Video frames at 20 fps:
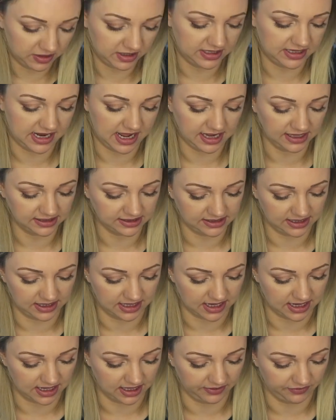The next
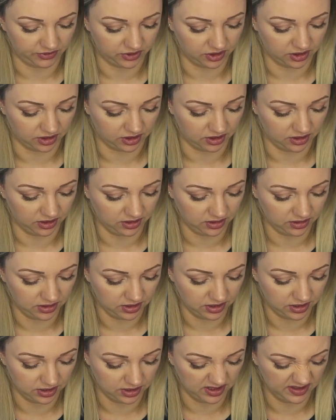thing I've got,
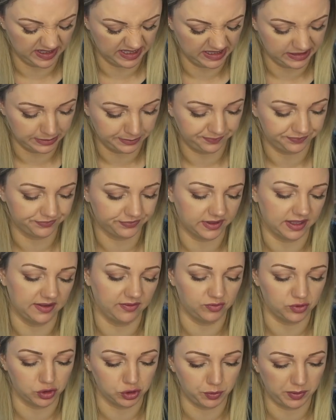
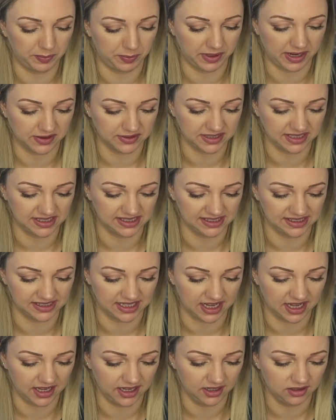do we pronounce this
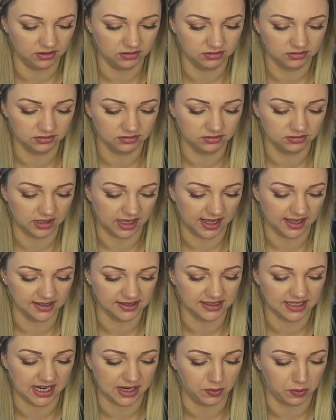Style?
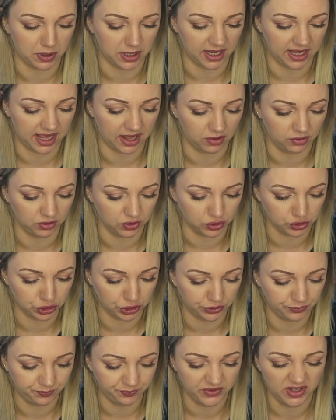S-T-Y-L
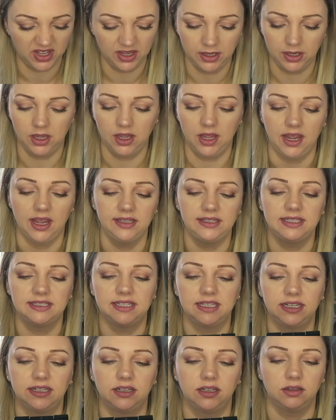London. It
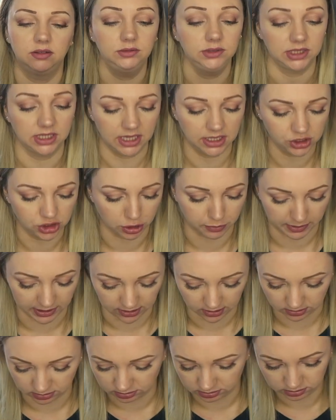is an, oh, it's an eyeshadow
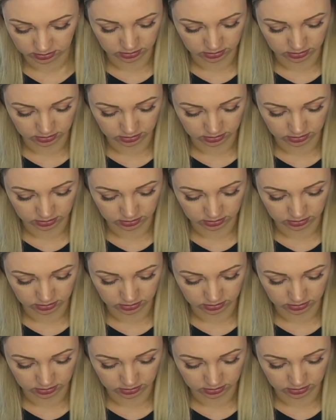palette.